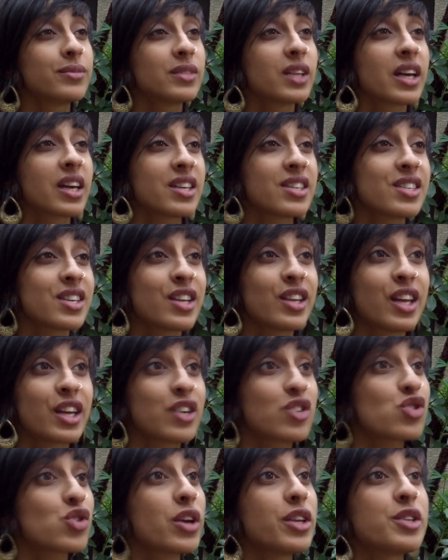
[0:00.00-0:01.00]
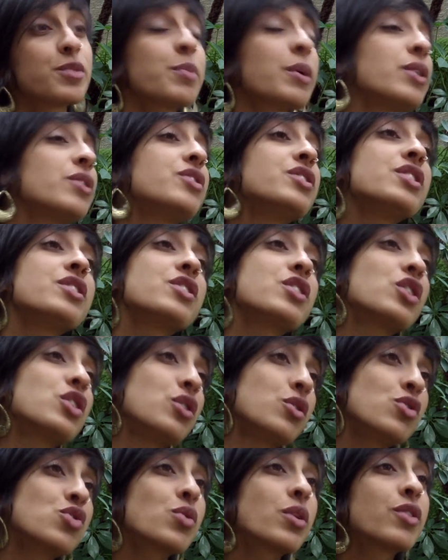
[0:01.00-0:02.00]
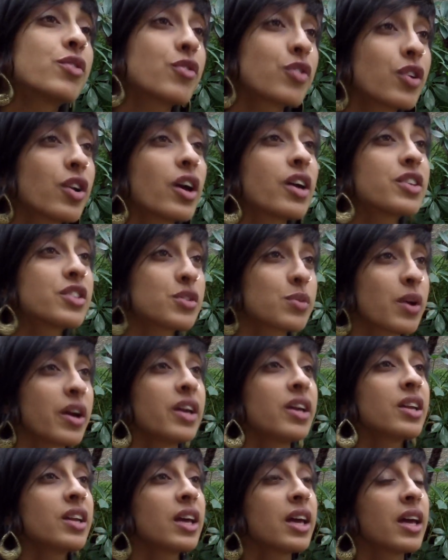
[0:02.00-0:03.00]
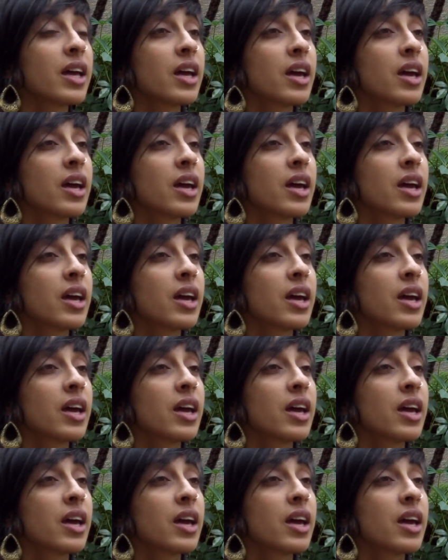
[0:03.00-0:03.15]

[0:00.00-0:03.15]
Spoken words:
Like I said, transparency is a huge one for us, right?